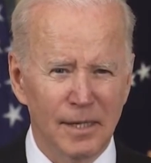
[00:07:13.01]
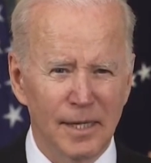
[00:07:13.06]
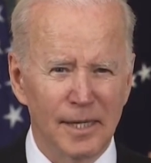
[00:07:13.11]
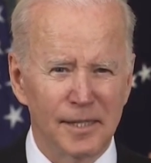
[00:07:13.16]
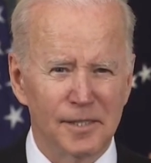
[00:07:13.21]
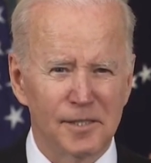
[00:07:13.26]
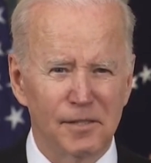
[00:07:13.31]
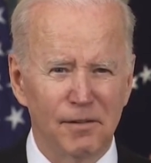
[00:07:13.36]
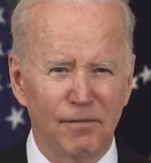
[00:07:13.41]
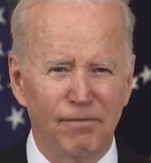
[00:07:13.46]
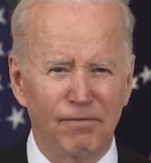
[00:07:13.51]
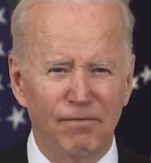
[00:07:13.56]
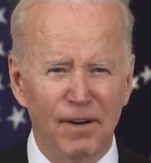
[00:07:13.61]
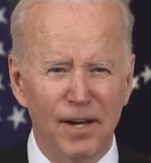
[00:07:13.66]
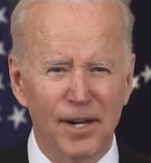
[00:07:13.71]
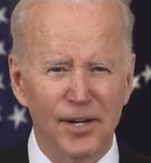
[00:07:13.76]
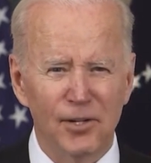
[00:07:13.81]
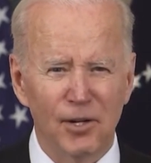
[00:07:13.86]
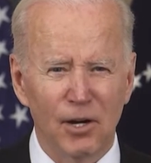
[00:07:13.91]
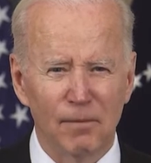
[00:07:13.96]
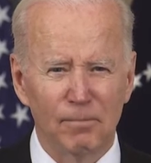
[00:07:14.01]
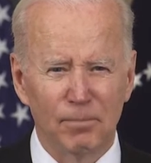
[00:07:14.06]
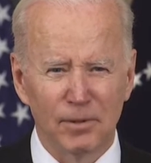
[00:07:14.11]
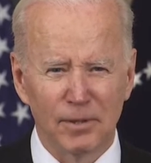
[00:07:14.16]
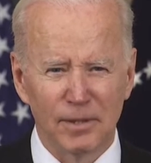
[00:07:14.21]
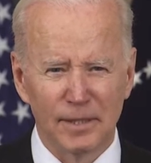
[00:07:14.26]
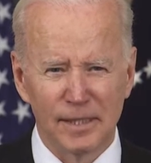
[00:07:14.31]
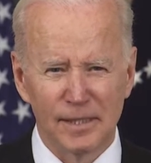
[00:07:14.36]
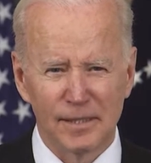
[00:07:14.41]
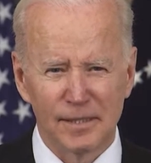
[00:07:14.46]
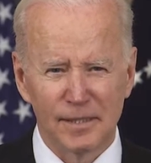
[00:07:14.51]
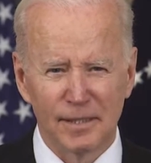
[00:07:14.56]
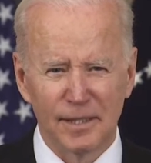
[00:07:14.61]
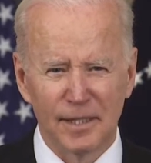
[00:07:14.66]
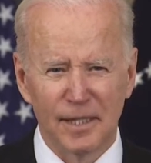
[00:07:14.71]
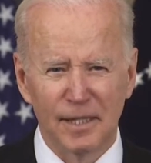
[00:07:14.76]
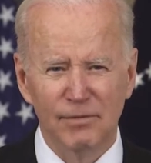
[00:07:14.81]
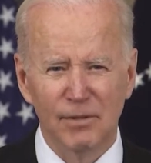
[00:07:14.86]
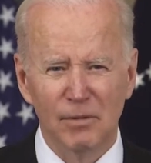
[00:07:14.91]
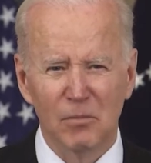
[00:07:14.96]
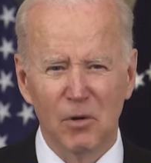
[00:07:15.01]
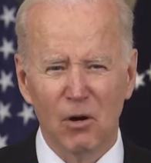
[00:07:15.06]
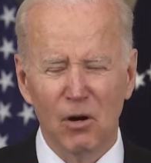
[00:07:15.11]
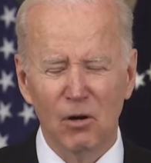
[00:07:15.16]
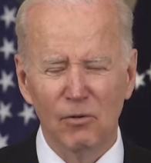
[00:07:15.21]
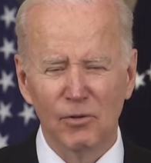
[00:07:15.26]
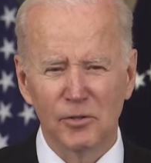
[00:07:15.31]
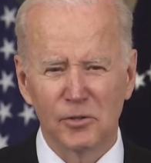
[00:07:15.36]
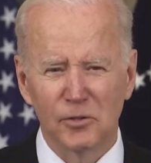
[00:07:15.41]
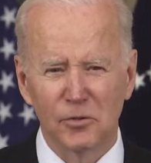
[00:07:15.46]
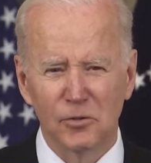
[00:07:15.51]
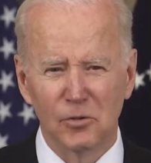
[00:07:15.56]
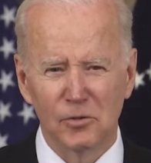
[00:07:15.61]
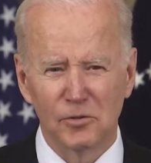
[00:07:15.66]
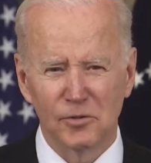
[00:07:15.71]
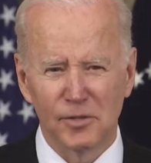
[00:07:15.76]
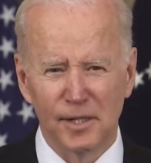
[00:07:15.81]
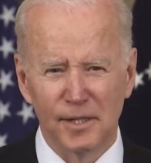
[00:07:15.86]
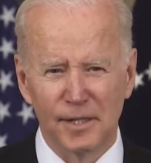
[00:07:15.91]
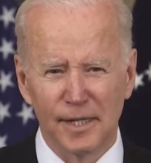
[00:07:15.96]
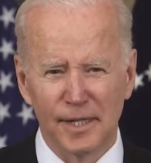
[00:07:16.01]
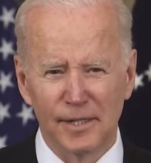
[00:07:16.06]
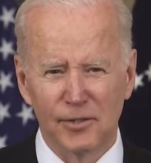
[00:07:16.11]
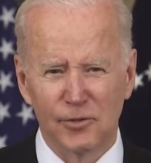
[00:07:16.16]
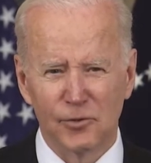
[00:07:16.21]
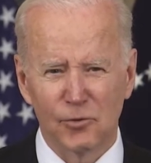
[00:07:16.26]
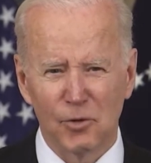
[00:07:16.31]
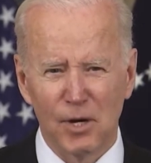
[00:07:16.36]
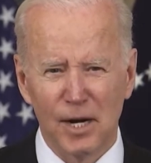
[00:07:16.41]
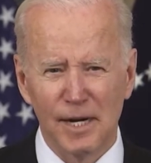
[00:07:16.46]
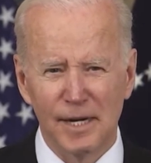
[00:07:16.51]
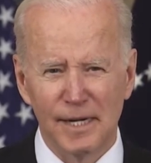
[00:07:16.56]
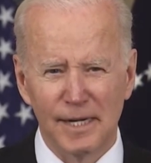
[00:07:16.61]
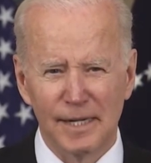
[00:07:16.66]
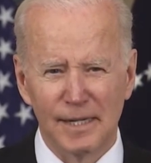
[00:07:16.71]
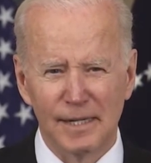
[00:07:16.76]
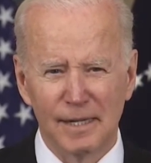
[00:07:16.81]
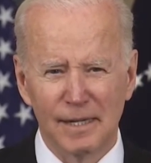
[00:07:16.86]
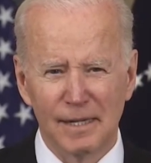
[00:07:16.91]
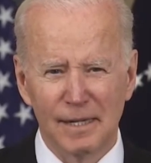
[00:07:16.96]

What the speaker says: It's to fund our police and give them all the tools they need, training